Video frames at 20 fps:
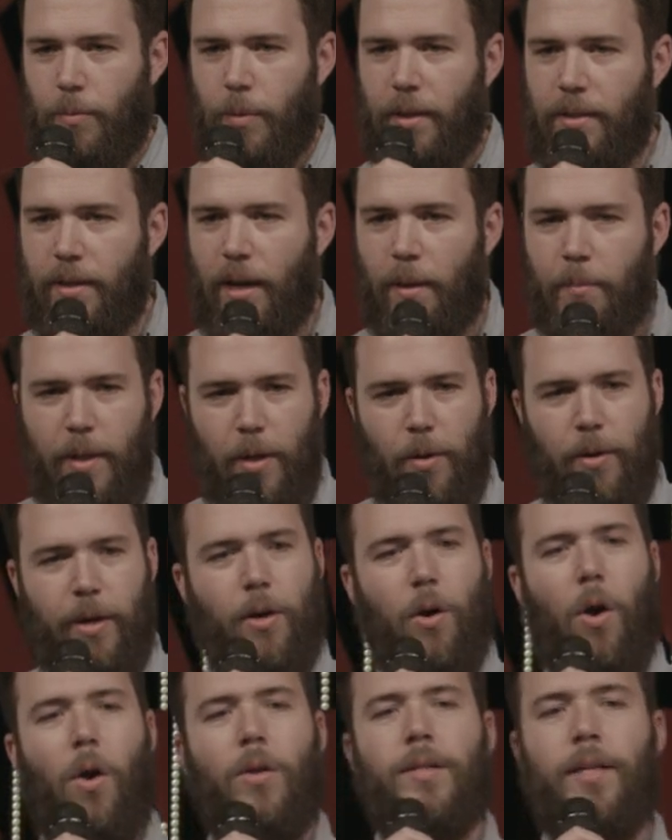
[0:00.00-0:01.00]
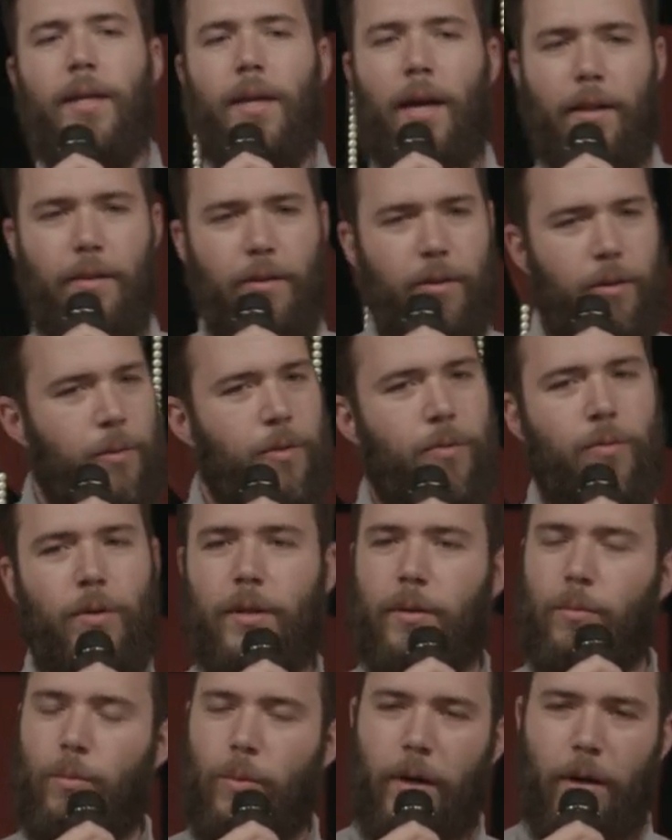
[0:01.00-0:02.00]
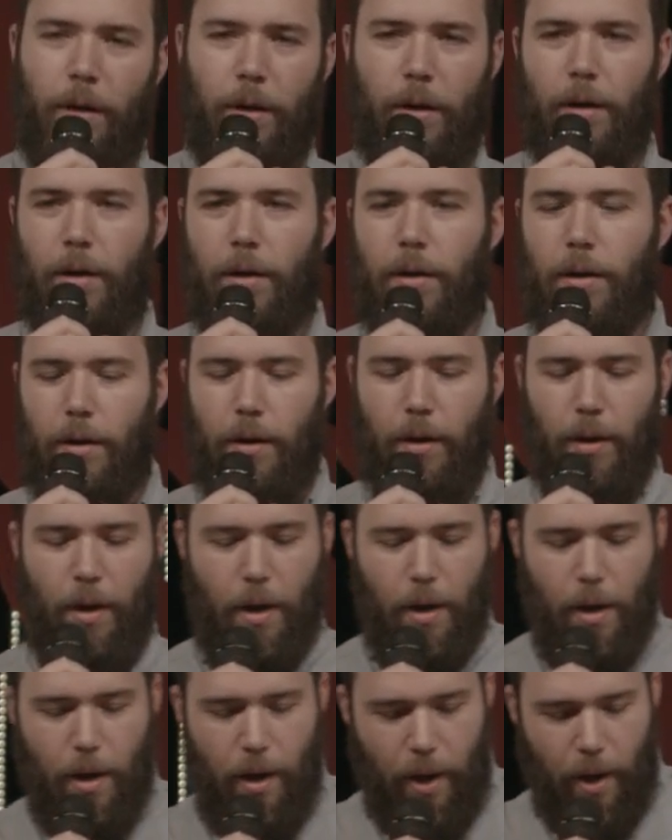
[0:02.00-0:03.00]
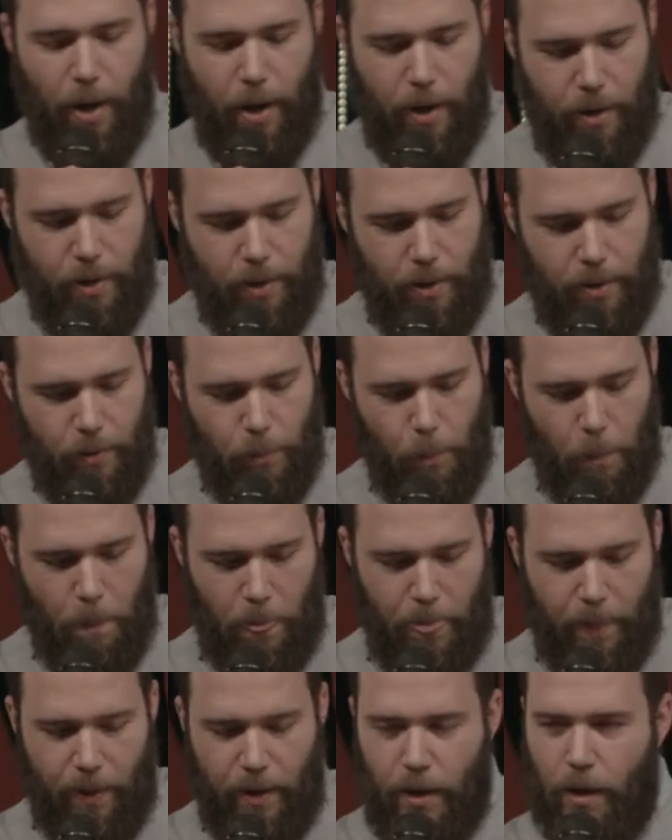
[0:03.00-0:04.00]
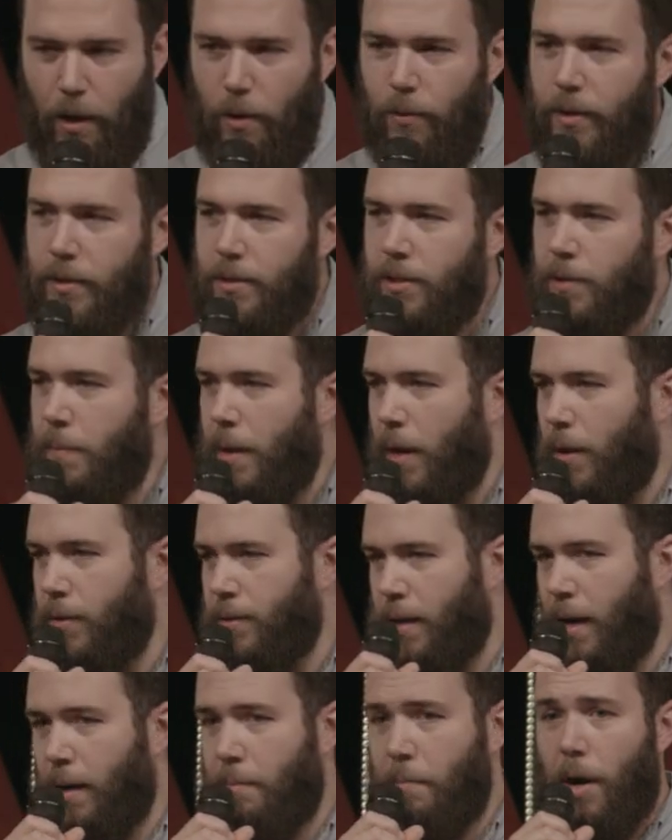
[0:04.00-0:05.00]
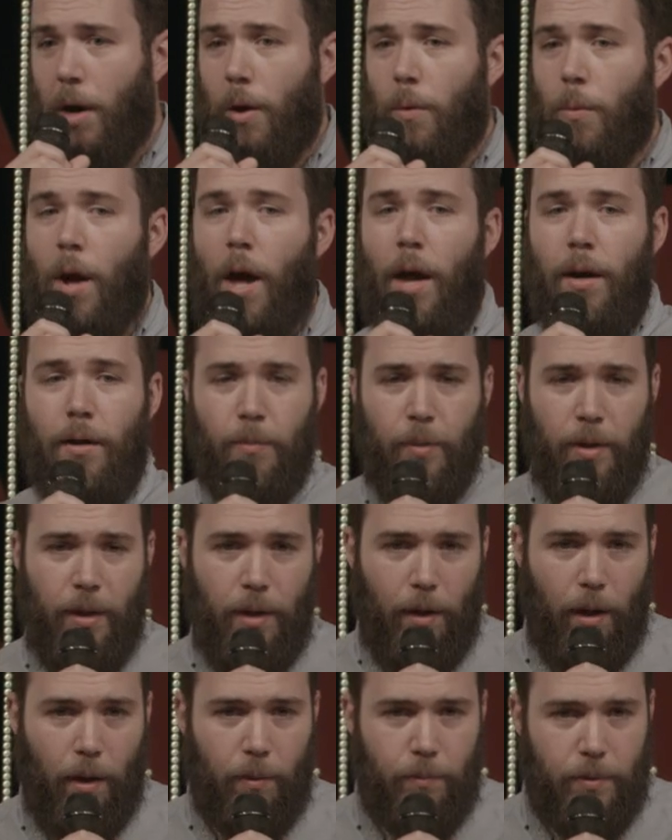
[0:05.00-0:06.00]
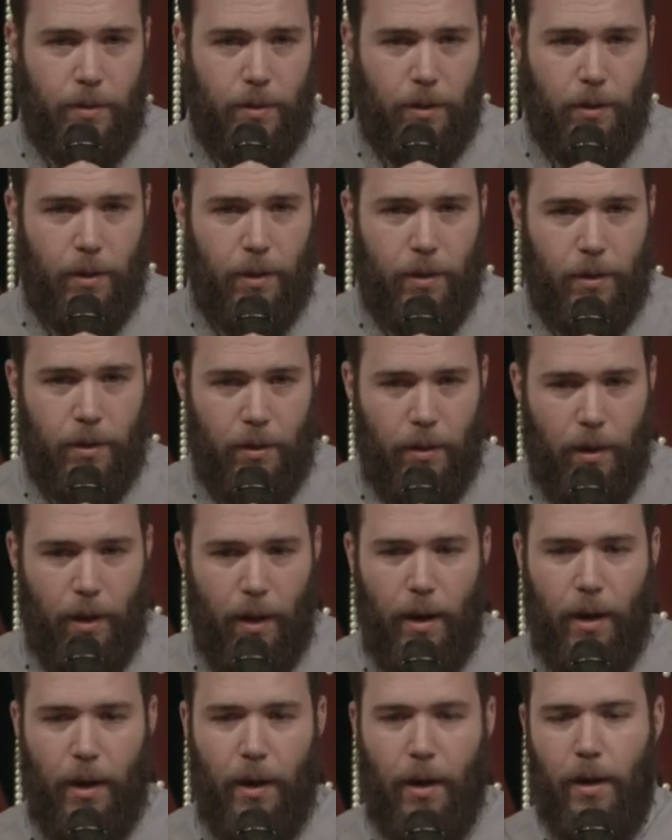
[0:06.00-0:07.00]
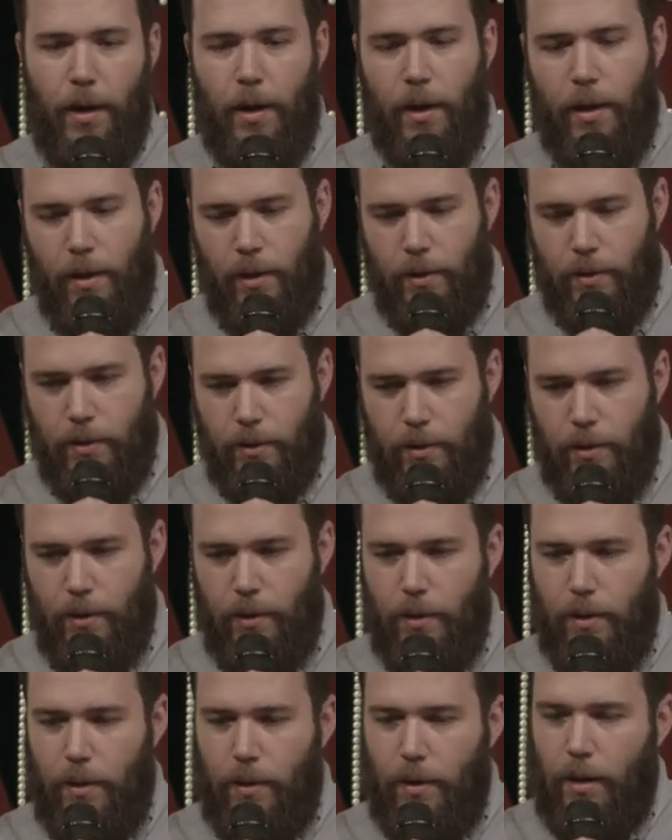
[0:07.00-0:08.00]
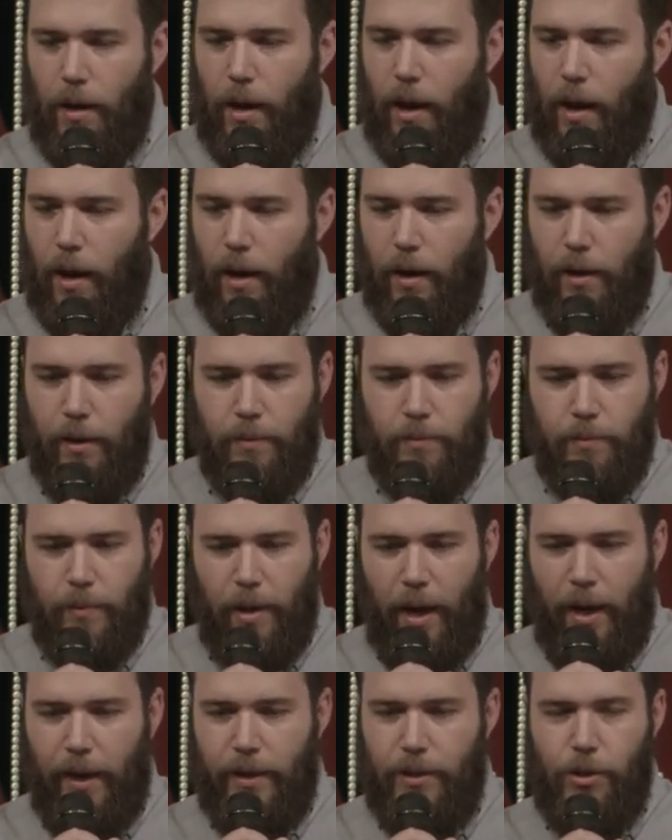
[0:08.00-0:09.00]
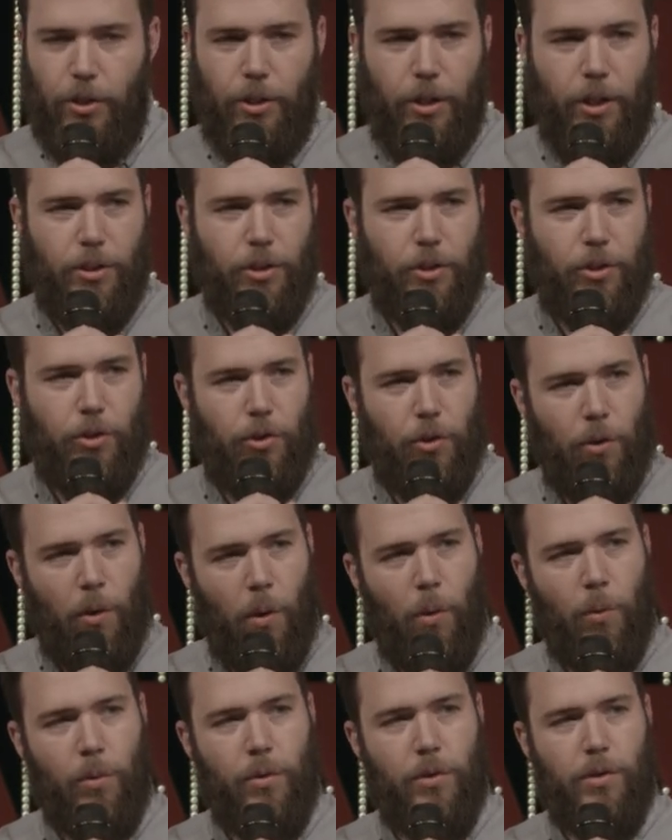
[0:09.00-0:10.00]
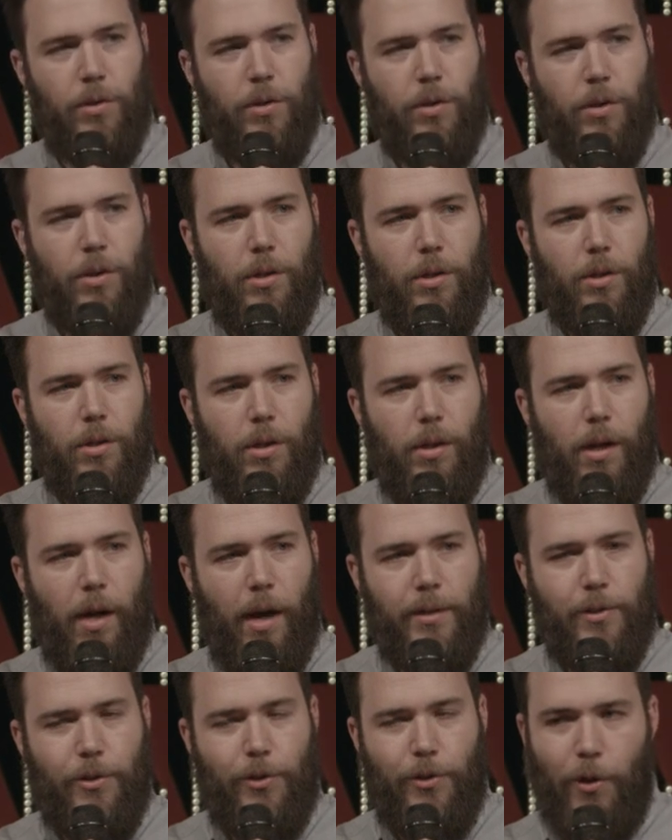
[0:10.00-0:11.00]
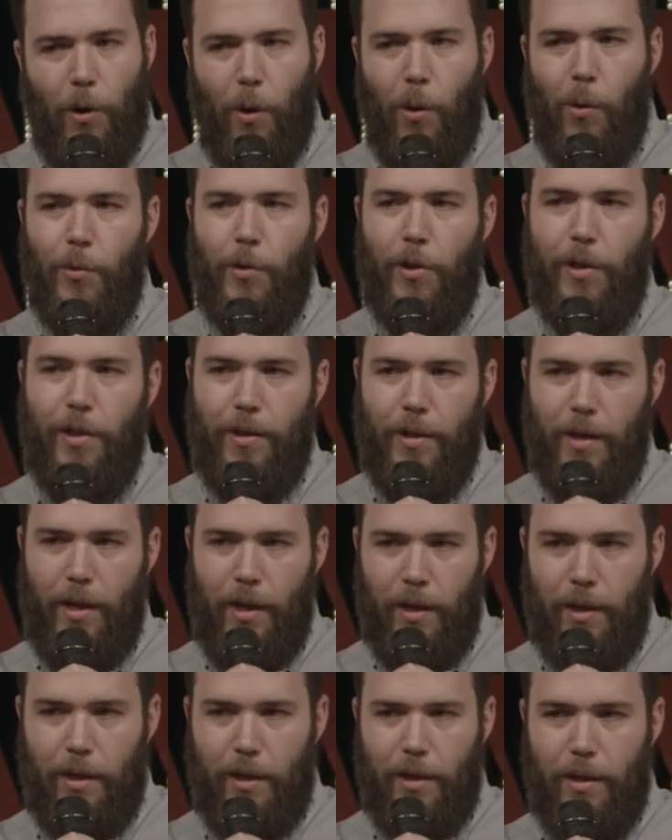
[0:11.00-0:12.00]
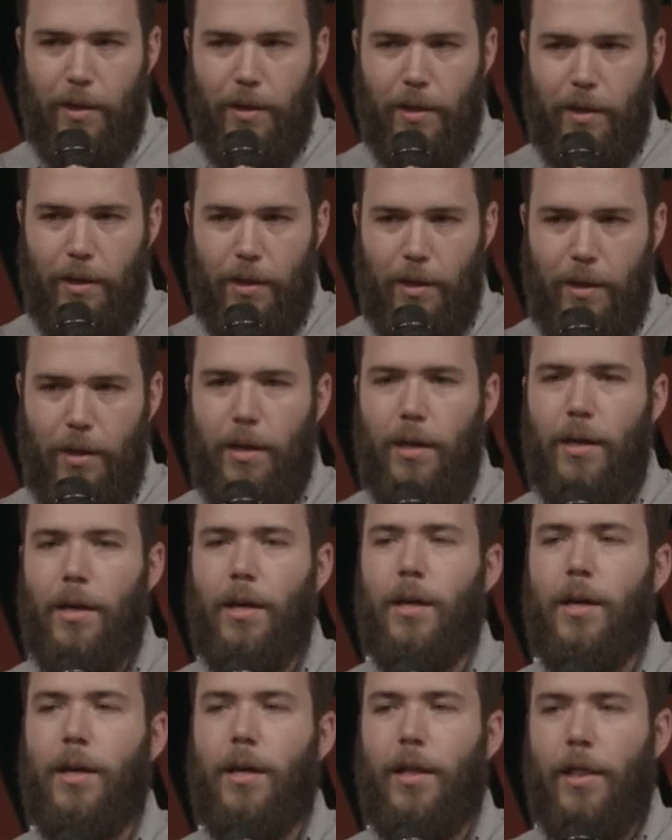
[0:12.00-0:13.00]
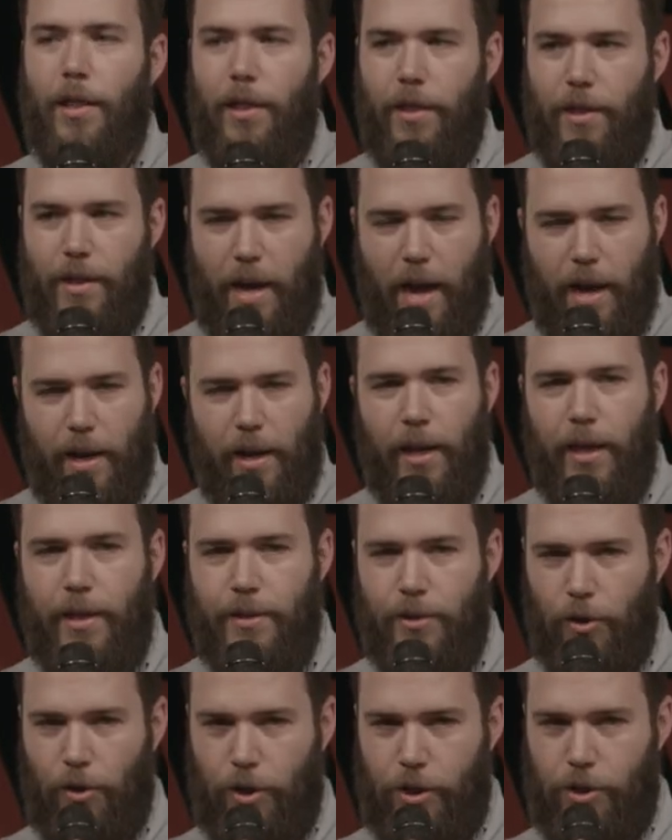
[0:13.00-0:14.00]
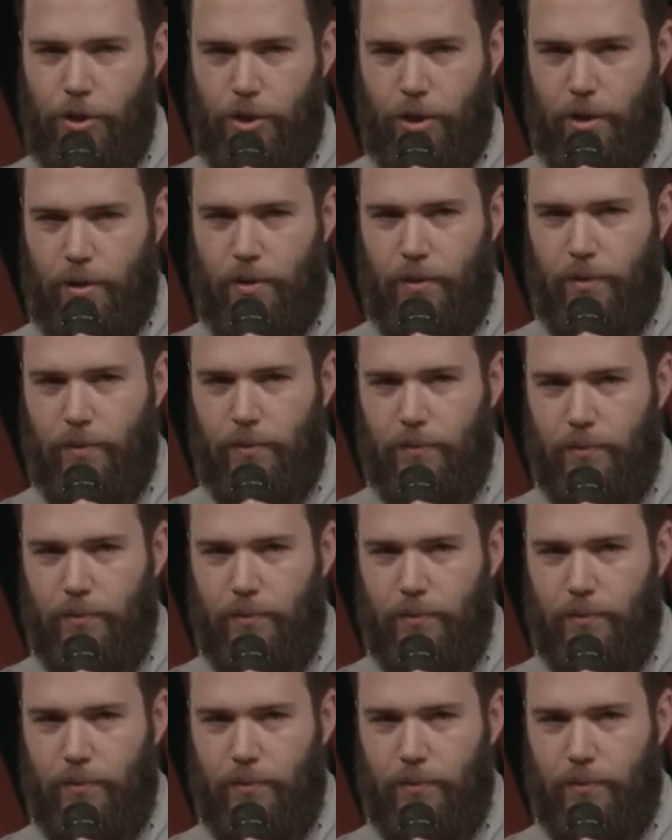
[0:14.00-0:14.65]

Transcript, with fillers: One time they were here all together, it was really weird. And he always smells like marijuana when he comes in. And um, I just don't, I don't think that he's a Christian.